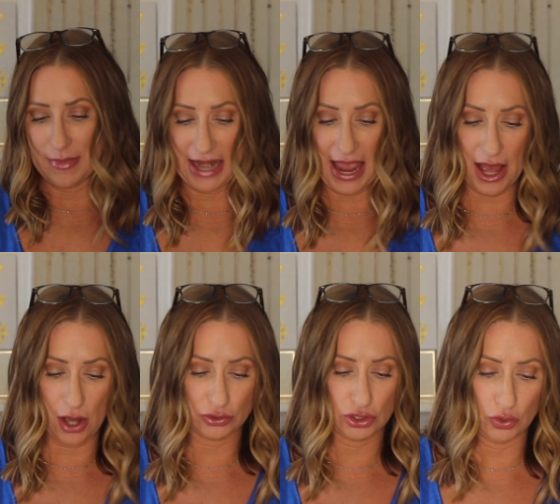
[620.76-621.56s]
and
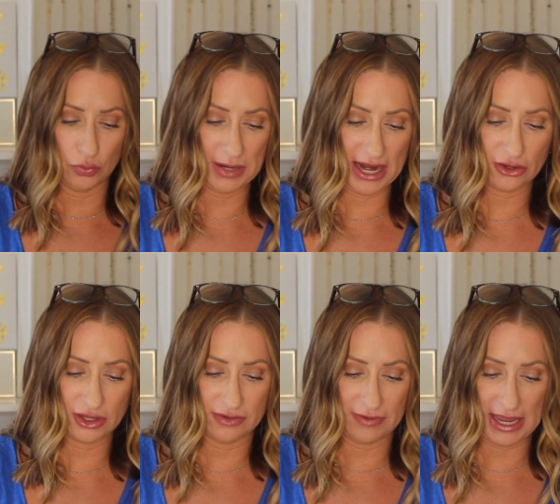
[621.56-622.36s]
how to pair
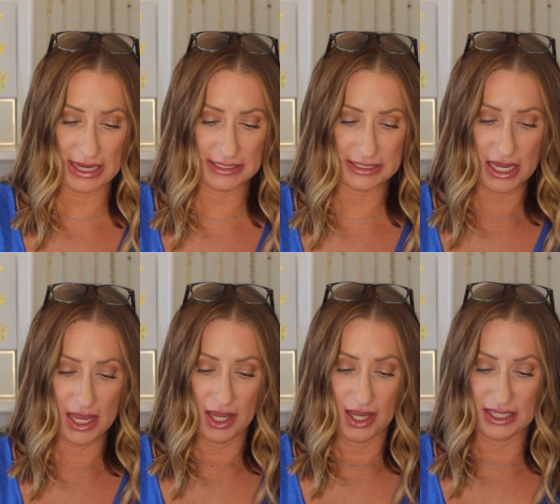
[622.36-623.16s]
the device.
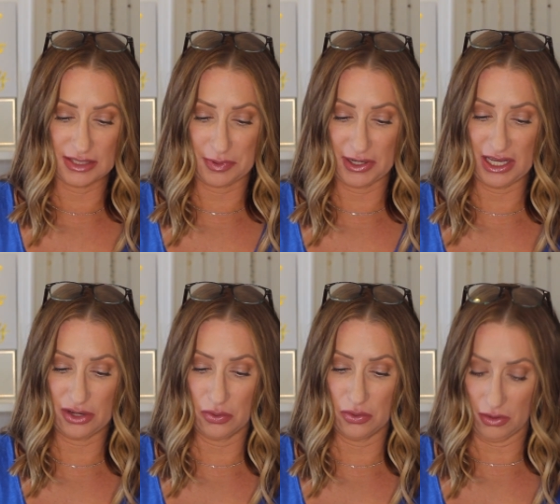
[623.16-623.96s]
It's pretty
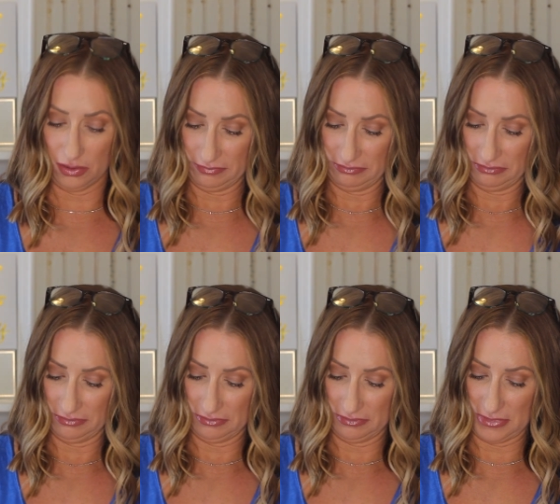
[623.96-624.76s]
cool.
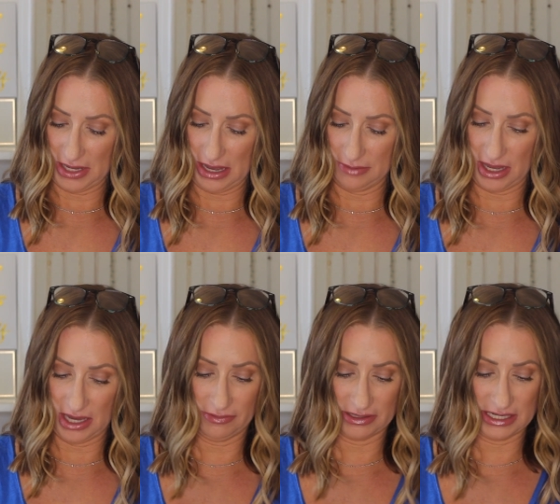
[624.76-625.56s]
I'm
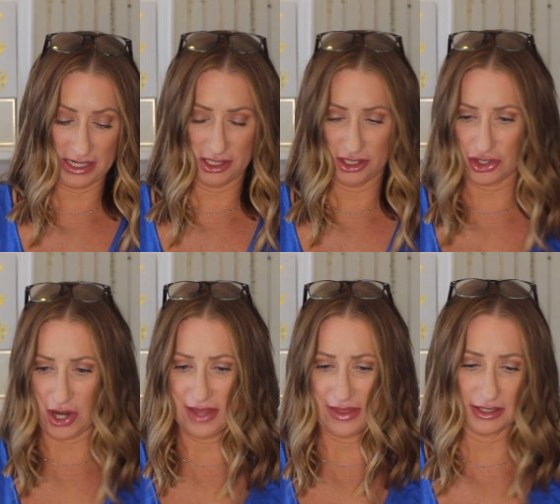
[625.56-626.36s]
kind of excited to
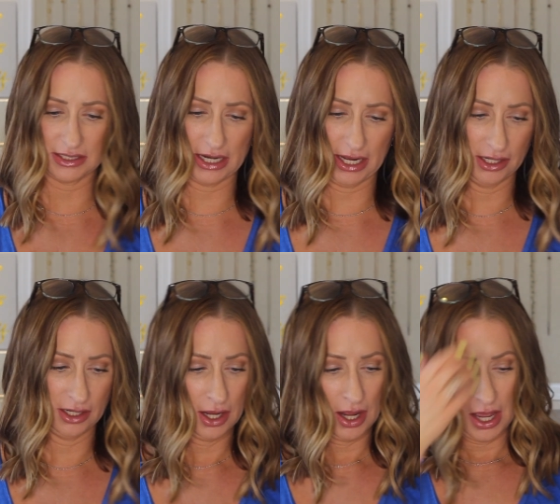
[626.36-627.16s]
try that tonight.
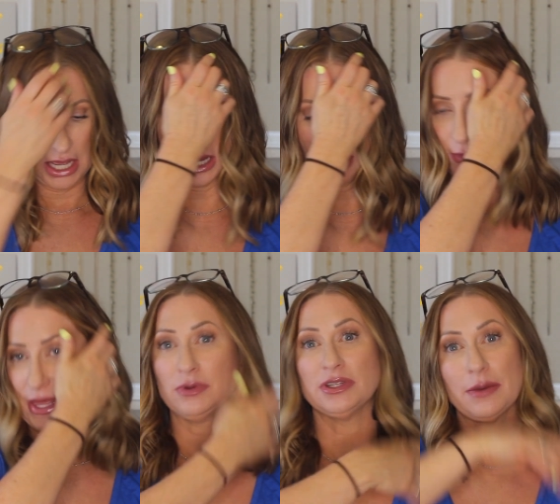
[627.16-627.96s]
Uh,
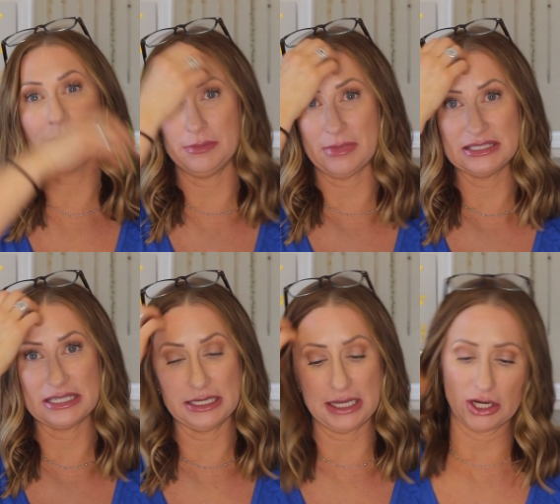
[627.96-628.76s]
that will not be in my
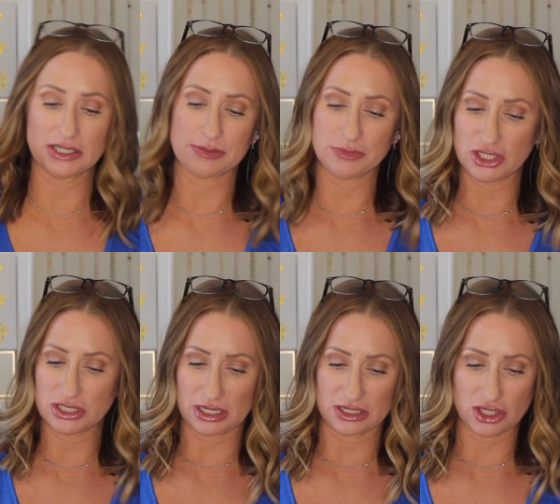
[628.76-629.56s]
skincare because I'm
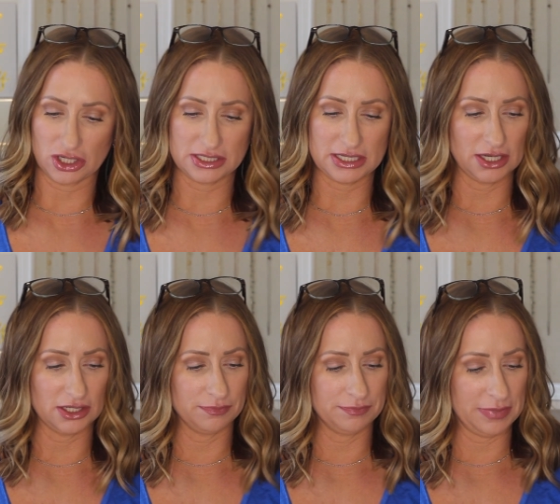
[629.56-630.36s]
just going to start
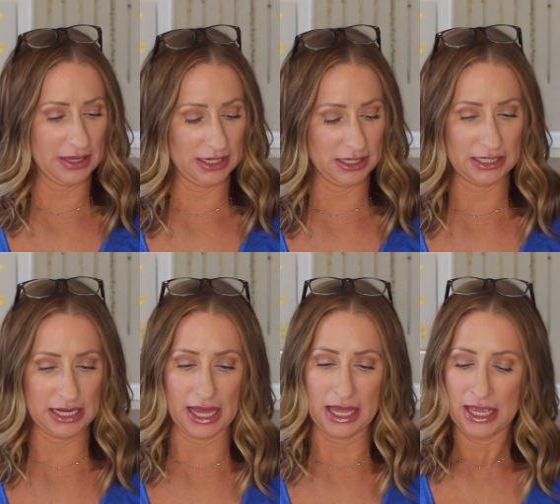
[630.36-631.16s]
but
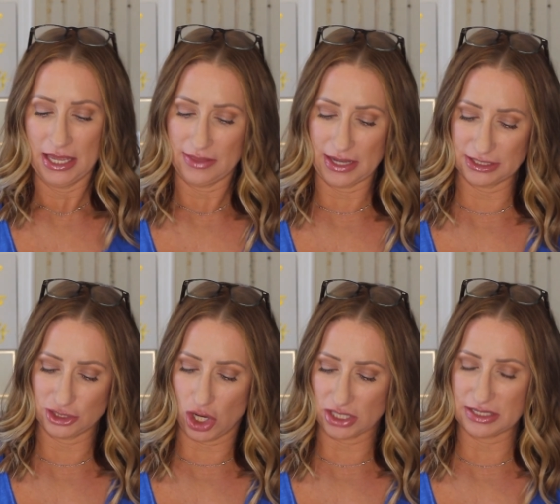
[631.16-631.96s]
yeah. Then it
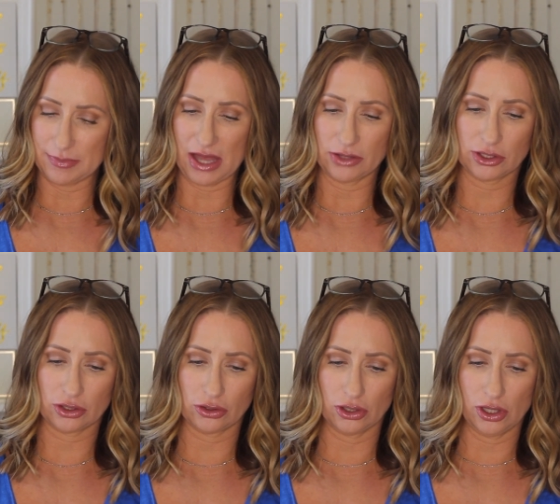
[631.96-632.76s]
talks about the
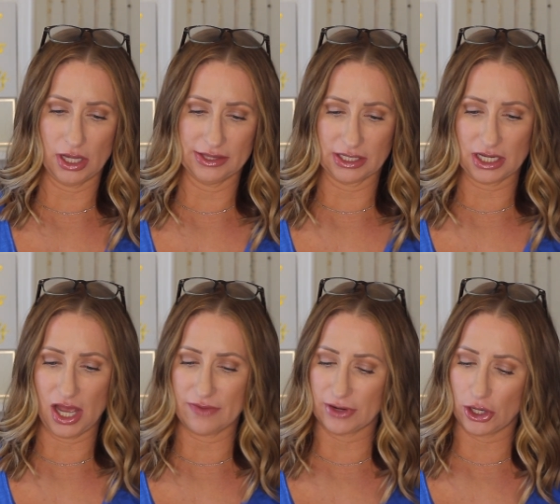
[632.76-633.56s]
girl on the
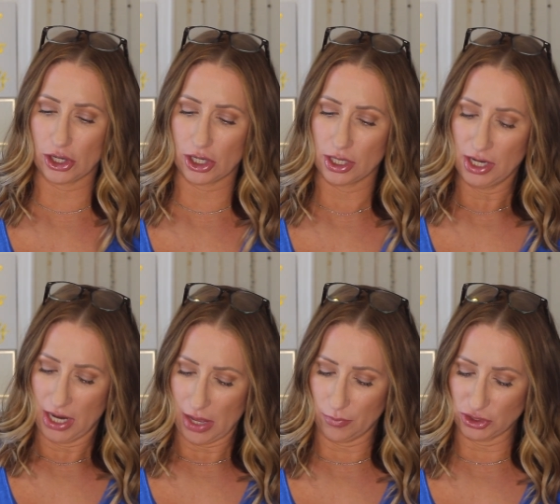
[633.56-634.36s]
cover
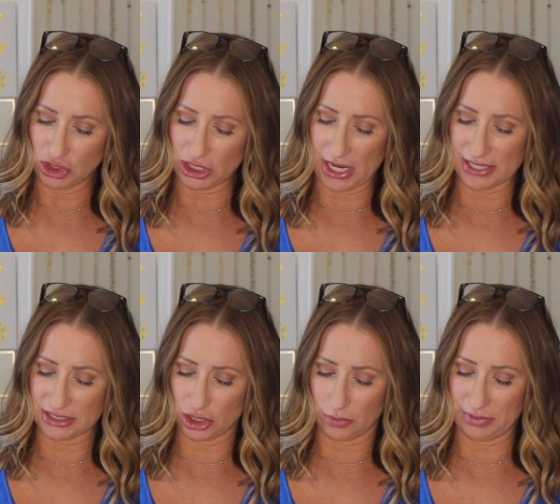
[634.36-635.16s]
and what she has
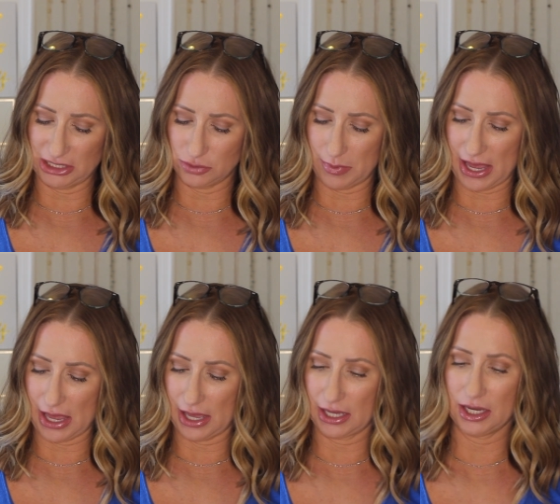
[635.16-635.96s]
in her beach
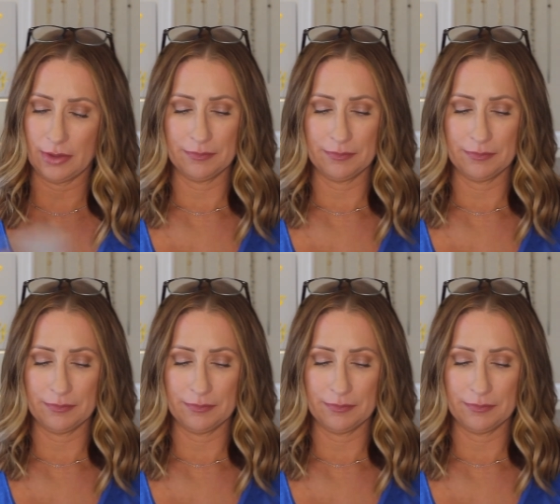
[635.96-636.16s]
bag.